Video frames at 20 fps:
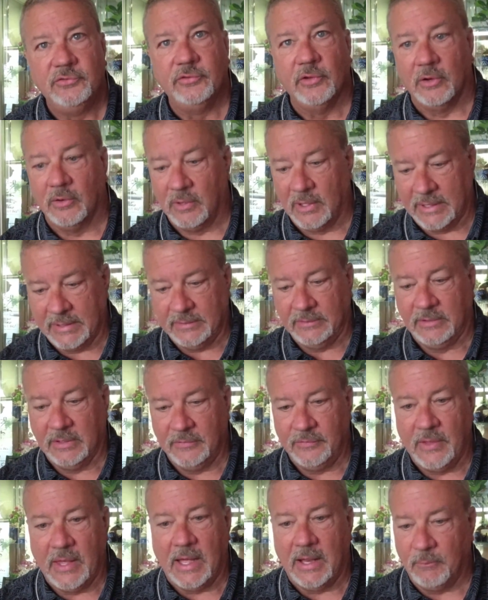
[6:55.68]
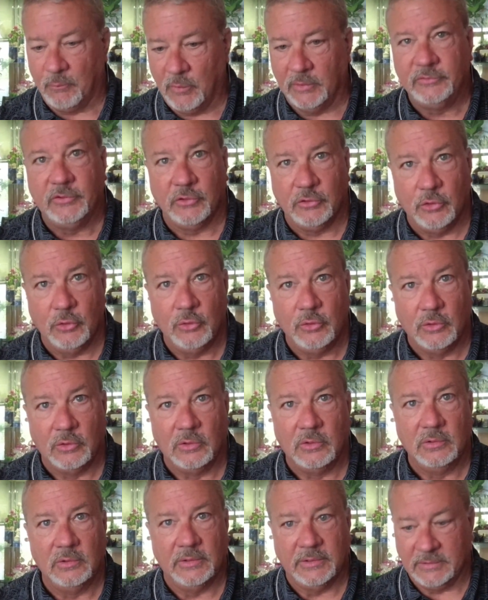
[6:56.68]
So I did that, went to
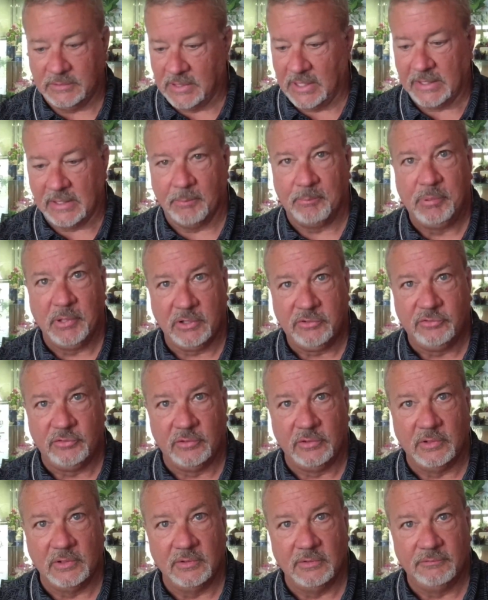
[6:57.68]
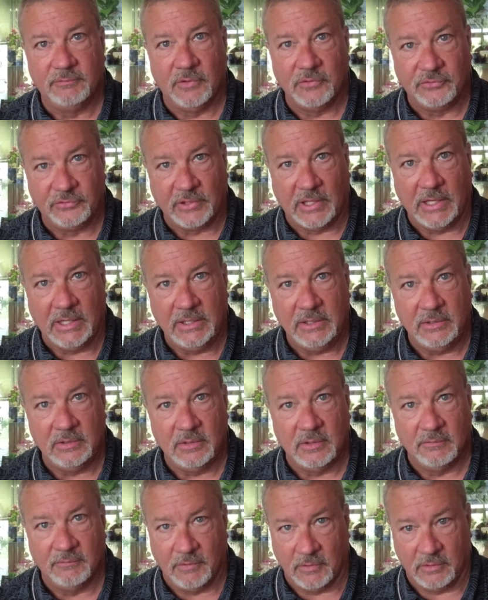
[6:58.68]
Google and got a picture of the site
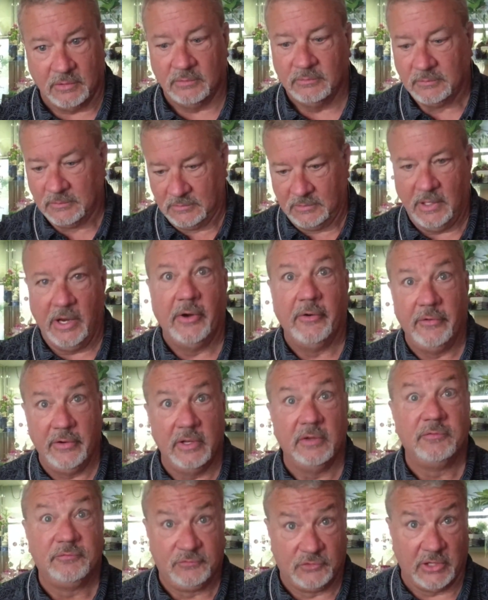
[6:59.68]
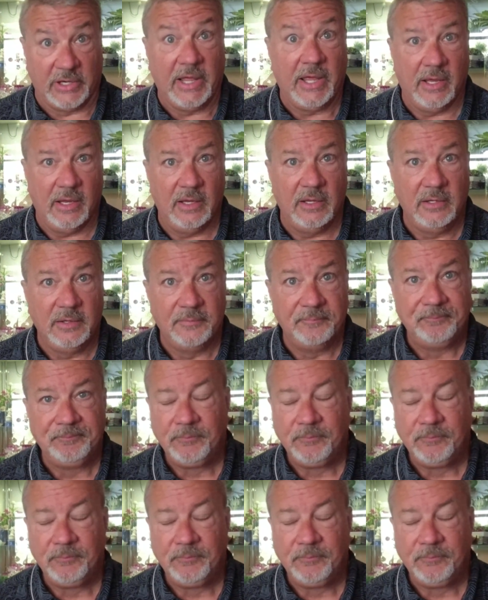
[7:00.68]
of the area today.